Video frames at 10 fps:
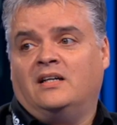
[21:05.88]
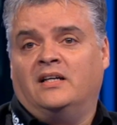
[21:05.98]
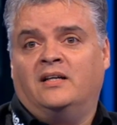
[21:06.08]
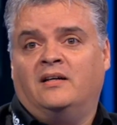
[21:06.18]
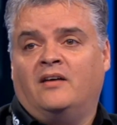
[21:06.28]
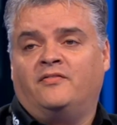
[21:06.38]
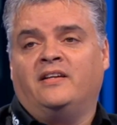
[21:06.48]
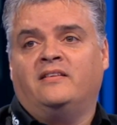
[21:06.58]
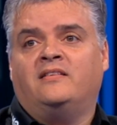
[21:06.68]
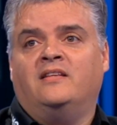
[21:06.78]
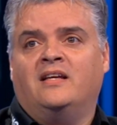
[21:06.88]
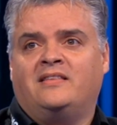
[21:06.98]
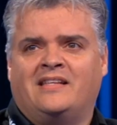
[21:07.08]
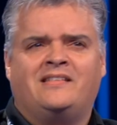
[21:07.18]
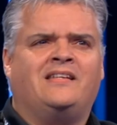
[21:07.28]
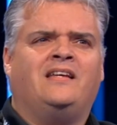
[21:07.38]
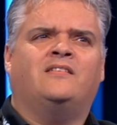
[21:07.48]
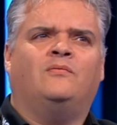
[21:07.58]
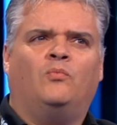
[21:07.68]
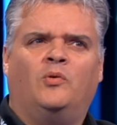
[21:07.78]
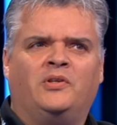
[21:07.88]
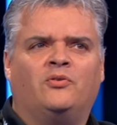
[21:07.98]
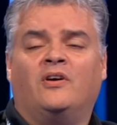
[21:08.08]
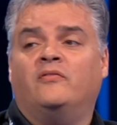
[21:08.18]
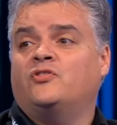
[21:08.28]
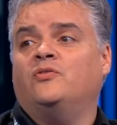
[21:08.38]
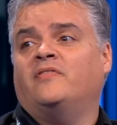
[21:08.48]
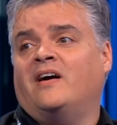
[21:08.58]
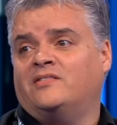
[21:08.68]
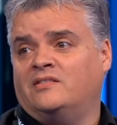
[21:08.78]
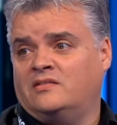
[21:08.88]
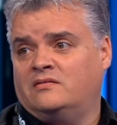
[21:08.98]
I think this season we'll be doing over 2,000.